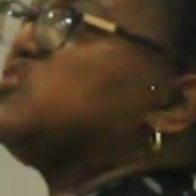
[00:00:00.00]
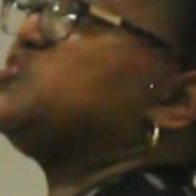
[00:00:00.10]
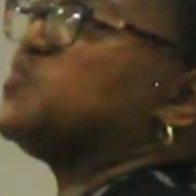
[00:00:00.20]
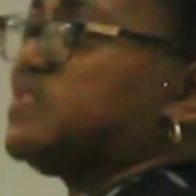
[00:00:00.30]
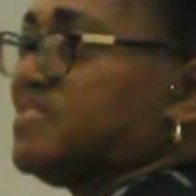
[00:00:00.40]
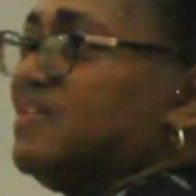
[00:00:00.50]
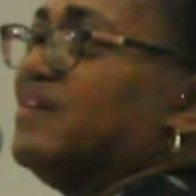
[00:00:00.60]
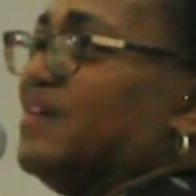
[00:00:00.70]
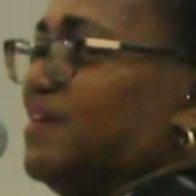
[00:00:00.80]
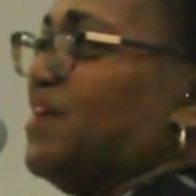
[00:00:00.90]
a juice.
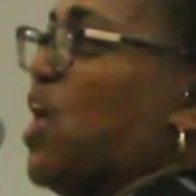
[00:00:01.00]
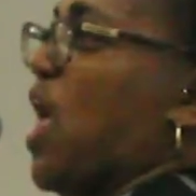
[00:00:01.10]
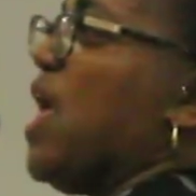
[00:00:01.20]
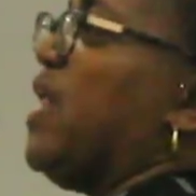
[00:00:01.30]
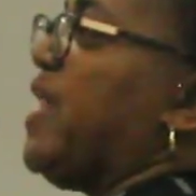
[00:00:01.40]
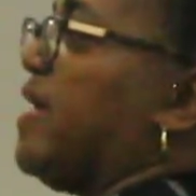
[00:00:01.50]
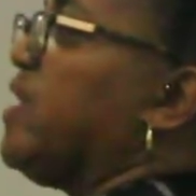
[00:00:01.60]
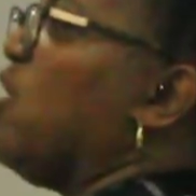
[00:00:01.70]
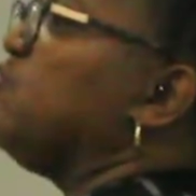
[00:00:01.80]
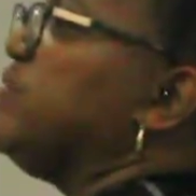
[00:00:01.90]
Let
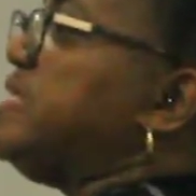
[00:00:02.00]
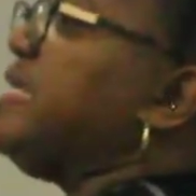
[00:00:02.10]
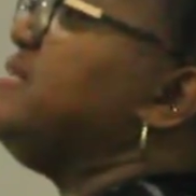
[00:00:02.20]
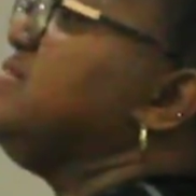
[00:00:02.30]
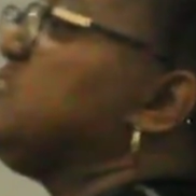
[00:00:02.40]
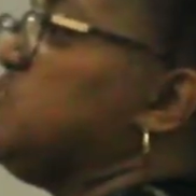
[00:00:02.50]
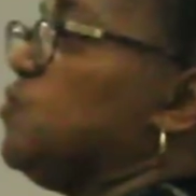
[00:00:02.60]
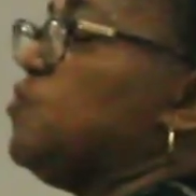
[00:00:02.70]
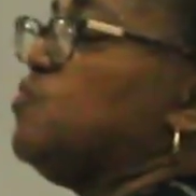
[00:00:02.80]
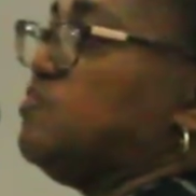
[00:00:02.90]
that run into the
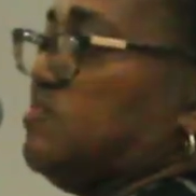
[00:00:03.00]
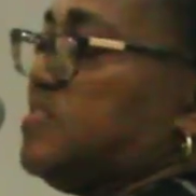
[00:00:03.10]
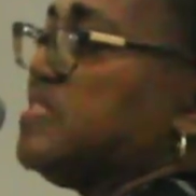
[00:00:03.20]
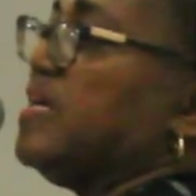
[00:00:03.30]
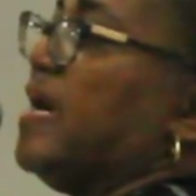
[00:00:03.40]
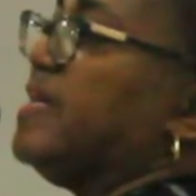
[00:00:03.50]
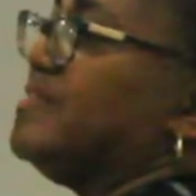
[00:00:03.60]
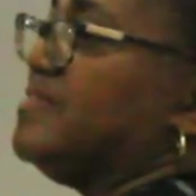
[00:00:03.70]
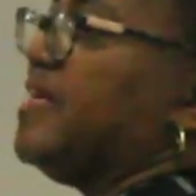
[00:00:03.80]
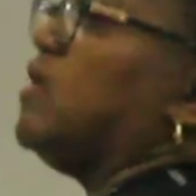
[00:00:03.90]
wound
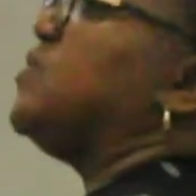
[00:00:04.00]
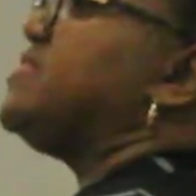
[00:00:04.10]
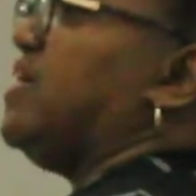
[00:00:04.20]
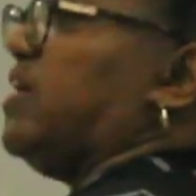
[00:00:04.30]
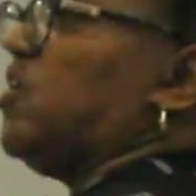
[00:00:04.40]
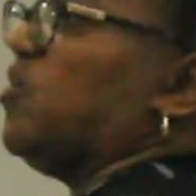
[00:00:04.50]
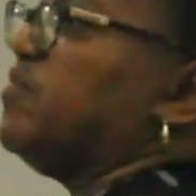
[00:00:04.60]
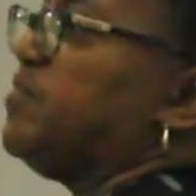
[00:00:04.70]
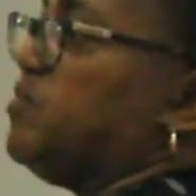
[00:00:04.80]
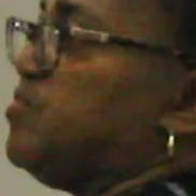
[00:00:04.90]
and that will take care
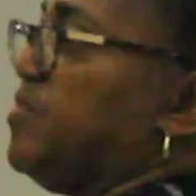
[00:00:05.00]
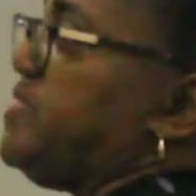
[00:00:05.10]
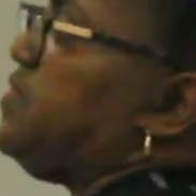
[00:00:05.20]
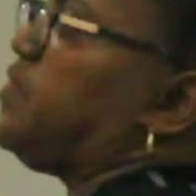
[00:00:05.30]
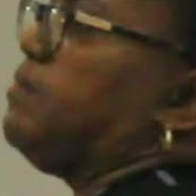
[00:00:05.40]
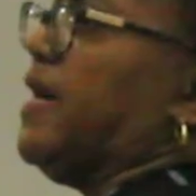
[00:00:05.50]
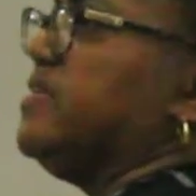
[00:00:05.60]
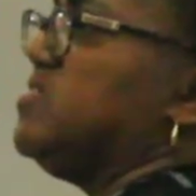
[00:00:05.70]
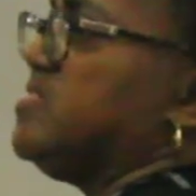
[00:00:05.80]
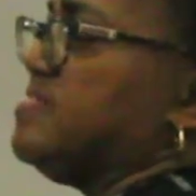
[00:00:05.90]
of you. No need for
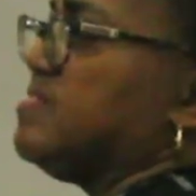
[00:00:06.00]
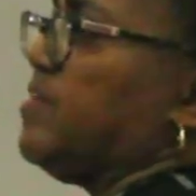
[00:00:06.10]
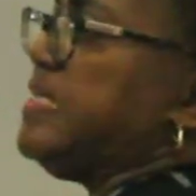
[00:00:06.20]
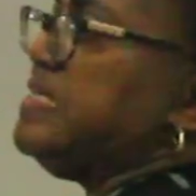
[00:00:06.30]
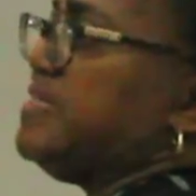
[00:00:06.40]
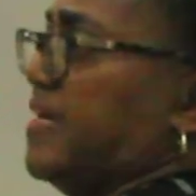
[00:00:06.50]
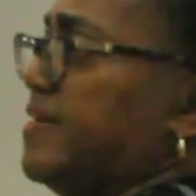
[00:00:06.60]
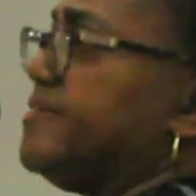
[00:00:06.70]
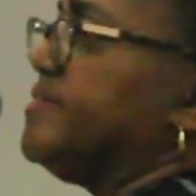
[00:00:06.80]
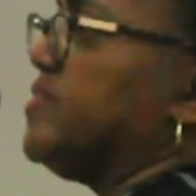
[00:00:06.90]
bandages or
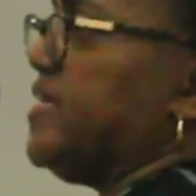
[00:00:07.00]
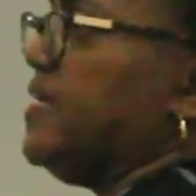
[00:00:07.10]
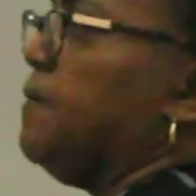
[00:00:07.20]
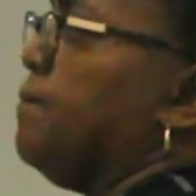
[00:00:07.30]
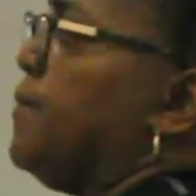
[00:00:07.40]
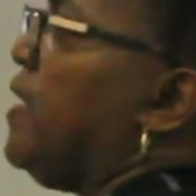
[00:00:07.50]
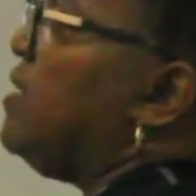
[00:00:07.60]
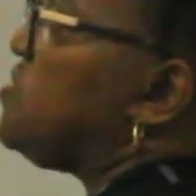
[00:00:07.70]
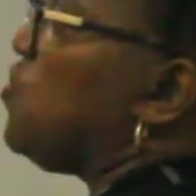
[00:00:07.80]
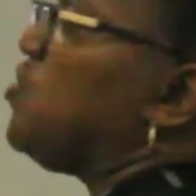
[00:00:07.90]
anything. Okay?
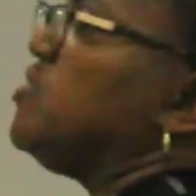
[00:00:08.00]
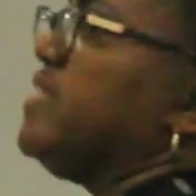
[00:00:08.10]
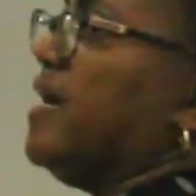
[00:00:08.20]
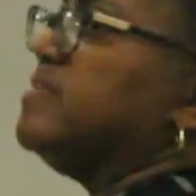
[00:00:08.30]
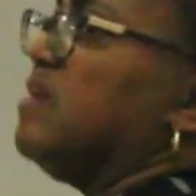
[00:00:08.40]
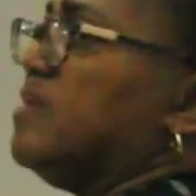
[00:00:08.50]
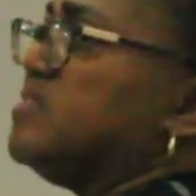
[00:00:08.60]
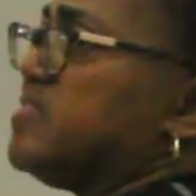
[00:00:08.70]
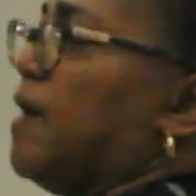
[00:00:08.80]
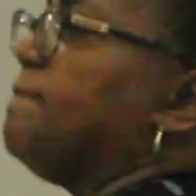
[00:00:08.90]
So that
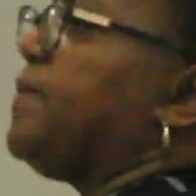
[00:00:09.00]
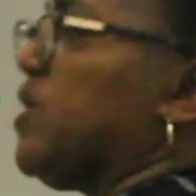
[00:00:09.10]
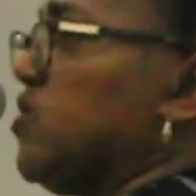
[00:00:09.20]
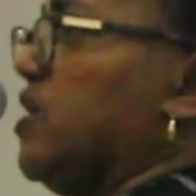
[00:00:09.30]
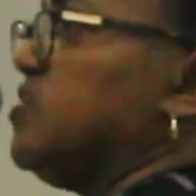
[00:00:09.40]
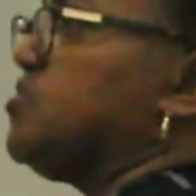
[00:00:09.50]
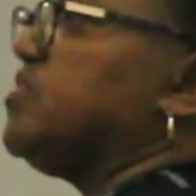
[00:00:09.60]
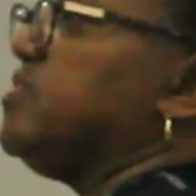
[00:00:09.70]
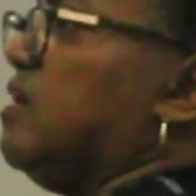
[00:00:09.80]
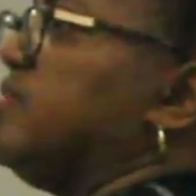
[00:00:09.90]
knowledge, that
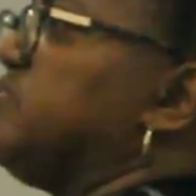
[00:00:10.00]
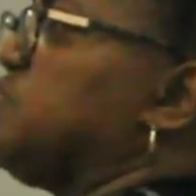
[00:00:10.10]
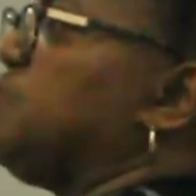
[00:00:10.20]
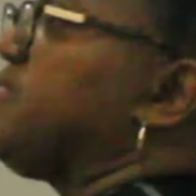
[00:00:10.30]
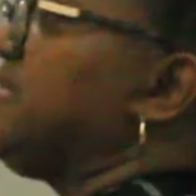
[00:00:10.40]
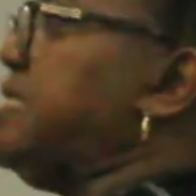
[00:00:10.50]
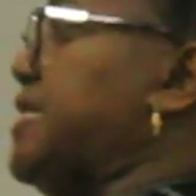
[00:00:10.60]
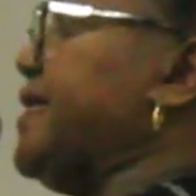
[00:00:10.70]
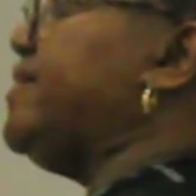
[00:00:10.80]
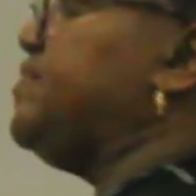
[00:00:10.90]
biocultural knowledge was
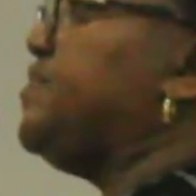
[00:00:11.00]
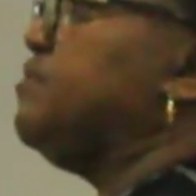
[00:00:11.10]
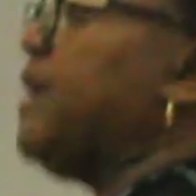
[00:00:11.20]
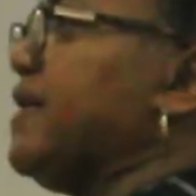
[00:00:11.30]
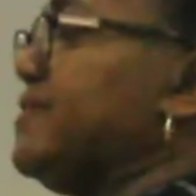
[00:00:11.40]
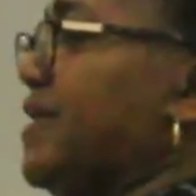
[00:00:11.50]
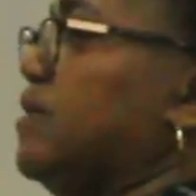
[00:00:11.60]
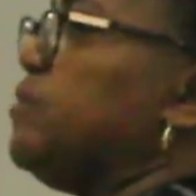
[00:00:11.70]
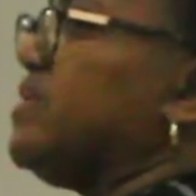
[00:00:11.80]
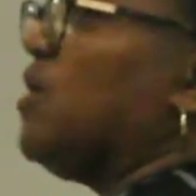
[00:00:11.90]
alive back
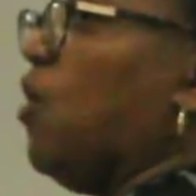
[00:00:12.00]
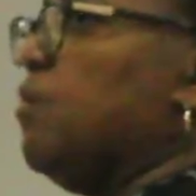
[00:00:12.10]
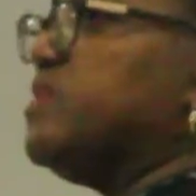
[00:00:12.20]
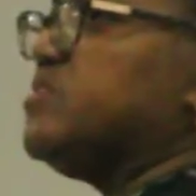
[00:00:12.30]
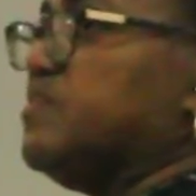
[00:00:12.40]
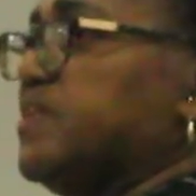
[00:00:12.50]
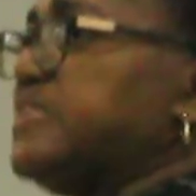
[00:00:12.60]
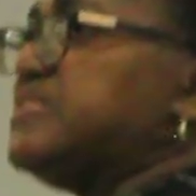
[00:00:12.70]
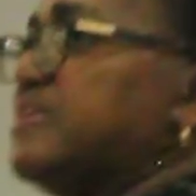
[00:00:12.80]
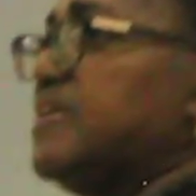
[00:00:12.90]
then, but how much of
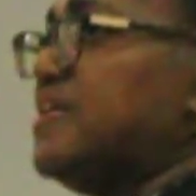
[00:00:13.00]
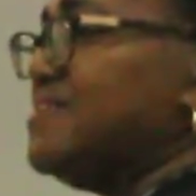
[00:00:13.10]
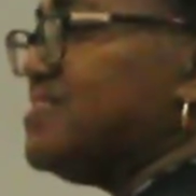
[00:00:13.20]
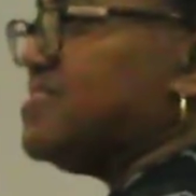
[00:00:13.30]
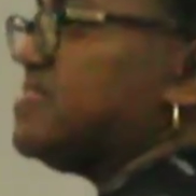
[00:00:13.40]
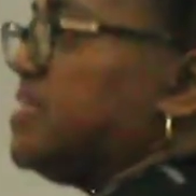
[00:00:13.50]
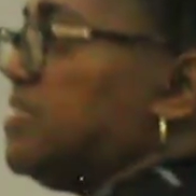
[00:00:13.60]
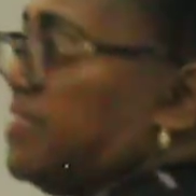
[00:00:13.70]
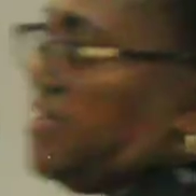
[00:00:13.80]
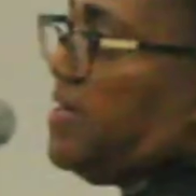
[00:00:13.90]
it is
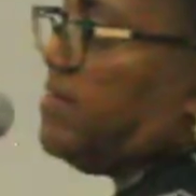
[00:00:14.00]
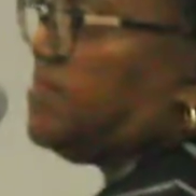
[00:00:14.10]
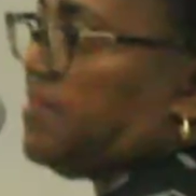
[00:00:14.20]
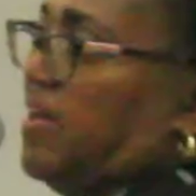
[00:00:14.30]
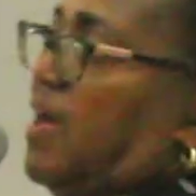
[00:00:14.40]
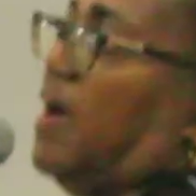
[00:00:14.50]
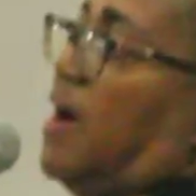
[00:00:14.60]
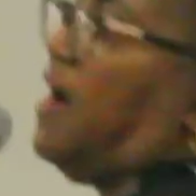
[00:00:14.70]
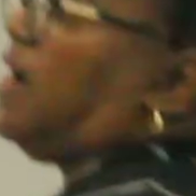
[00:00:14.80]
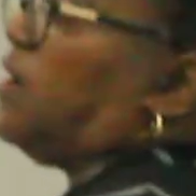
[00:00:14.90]
still alive?
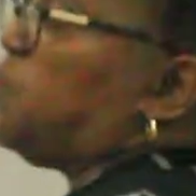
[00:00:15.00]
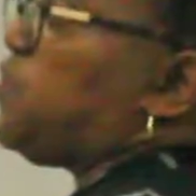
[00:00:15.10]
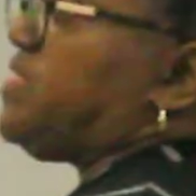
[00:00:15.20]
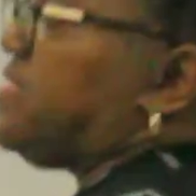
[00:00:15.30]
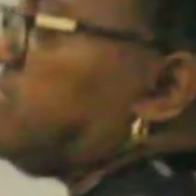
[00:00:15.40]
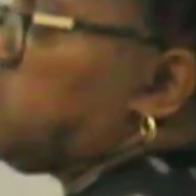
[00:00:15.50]
We did a